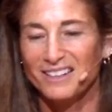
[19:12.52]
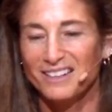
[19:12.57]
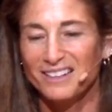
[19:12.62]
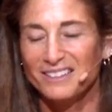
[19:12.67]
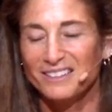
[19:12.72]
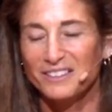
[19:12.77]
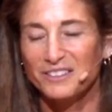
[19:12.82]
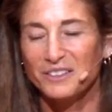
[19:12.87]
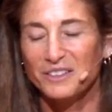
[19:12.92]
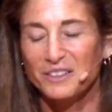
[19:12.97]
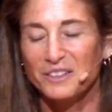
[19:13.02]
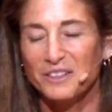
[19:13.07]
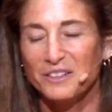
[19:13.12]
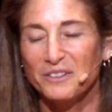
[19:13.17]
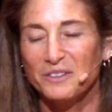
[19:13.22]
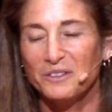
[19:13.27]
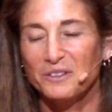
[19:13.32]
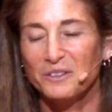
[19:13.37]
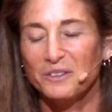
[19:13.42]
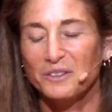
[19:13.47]
I saw
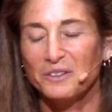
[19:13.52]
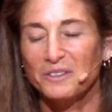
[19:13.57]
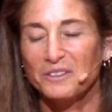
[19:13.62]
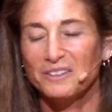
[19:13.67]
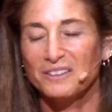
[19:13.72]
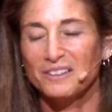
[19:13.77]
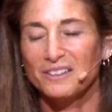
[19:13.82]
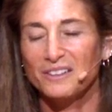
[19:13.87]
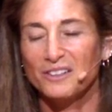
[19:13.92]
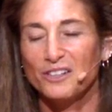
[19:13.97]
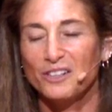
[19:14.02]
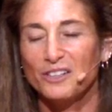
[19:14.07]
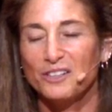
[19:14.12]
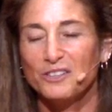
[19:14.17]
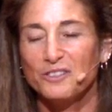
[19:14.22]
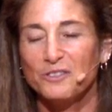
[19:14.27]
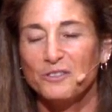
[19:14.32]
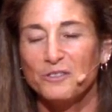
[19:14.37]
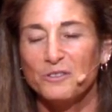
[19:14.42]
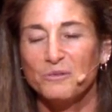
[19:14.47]
another little
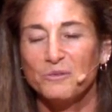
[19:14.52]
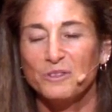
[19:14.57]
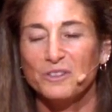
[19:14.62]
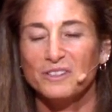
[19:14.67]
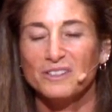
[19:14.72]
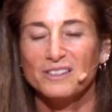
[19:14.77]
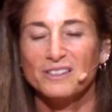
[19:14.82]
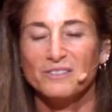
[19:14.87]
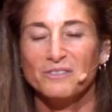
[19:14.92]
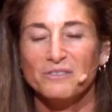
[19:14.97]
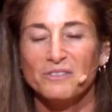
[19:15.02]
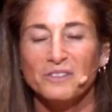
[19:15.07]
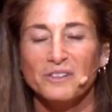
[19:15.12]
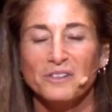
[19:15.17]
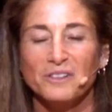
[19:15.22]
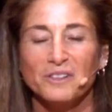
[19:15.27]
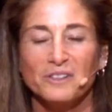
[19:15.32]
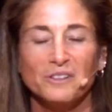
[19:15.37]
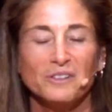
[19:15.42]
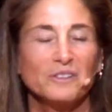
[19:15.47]
cartoon with these
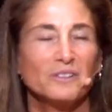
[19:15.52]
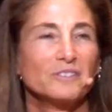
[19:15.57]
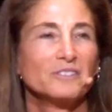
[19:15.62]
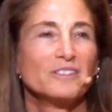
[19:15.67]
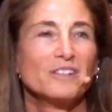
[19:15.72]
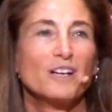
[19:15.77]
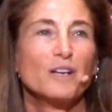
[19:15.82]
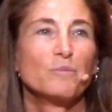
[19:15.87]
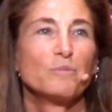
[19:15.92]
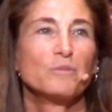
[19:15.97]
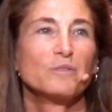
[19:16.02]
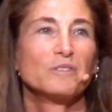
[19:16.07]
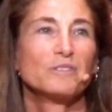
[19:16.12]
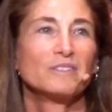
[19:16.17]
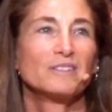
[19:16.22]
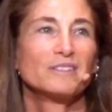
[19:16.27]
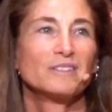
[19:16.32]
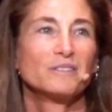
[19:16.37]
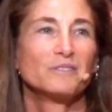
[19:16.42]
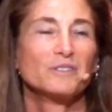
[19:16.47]
very old
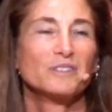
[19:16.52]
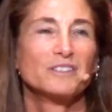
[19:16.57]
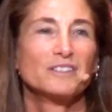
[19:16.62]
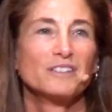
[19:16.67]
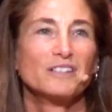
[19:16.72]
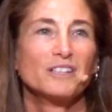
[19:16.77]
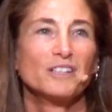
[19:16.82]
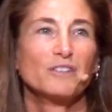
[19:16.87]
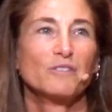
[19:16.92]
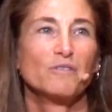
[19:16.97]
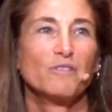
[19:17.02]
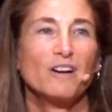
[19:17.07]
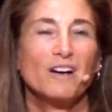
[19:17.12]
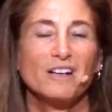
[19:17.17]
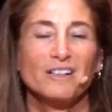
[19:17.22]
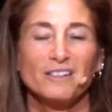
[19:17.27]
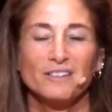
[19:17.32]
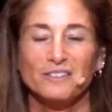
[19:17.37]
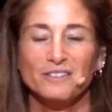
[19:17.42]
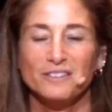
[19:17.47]
couple that were sitting in
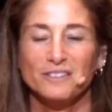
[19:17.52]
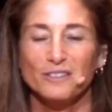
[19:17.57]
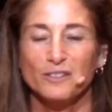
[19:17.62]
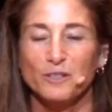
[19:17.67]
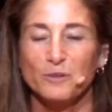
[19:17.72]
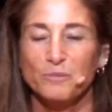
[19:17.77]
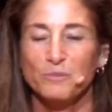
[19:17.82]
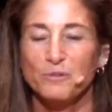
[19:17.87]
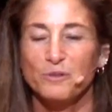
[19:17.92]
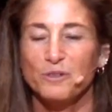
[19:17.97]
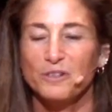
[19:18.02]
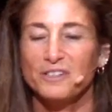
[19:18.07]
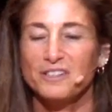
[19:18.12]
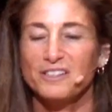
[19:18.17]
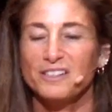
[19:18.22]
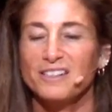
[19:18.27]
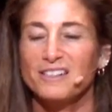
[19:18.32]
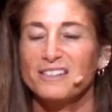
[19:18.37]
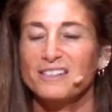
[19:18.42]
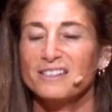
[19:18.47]
rockers on a
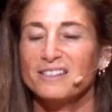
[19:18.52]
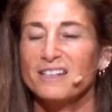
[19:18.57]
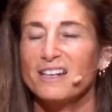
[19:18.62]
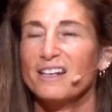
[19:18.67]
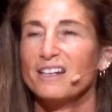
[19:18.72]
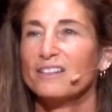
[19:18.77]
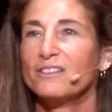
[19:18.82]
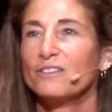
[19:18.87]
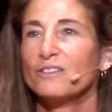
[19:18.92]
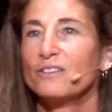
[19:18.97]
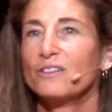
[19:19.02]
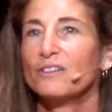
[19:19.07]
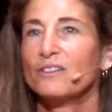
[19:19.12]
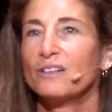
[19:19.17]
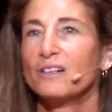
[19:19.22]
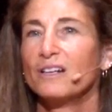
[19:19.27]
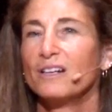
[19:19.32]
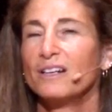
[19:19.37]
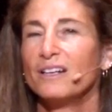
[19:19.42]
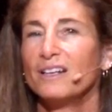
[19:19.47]
porch, and he's saying to
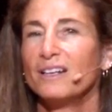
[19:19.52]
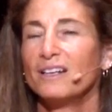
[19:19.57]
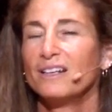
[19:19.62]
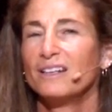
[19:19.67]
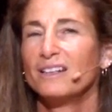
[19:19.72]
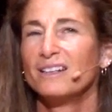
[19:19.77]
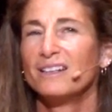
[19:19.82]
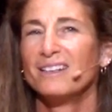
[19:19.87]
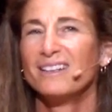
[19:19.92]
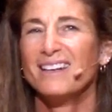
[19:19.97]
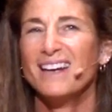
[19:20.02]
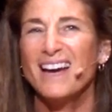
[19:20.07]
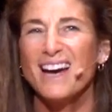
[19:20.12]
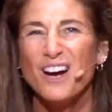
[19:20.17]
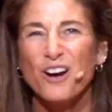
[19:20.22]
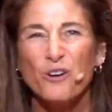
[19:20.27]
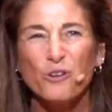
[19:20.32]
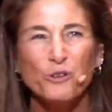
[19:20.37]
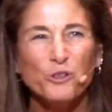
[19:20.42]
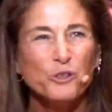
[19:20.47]
her,
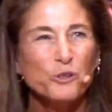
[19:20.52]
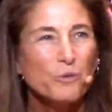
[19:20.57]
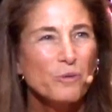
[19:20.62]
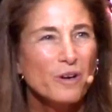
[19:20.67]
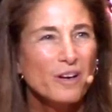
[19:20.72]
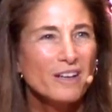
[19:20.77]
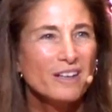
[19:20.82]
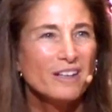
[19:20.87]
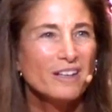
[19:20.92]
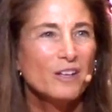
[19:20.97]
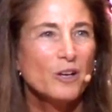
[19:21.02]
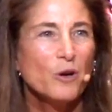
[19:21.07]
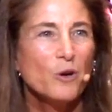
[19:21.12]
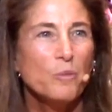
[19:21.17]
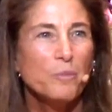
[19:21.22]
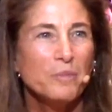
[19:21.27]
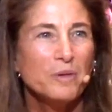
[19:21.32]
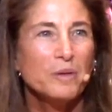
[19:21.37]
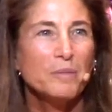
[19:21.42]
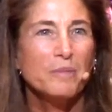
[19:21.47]
now you want an
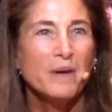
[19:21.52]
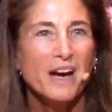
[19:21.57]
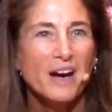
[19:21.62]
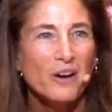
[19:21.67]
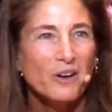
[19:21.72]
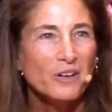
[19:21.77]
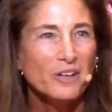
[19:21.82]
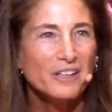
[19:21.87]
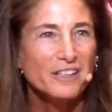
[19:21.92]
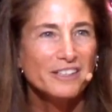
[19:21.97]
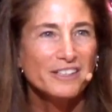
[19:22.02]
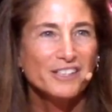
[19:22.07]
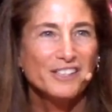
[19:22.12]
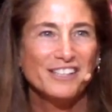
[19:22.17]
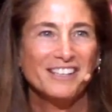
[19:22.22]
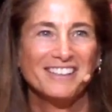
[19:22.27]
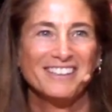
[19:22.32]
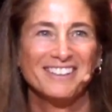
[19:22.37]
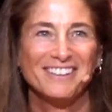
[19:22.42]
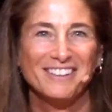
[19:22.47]
open
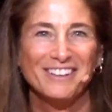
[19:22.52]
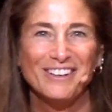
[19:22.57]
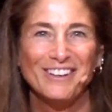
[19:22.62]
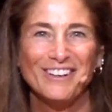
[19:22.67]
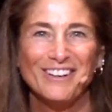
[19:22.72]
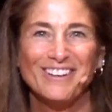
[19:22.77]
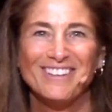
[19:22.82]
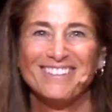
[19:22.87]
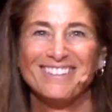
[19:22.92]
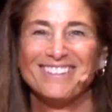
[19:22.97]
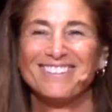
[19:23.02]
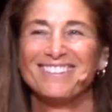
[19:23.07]
marriage? You know.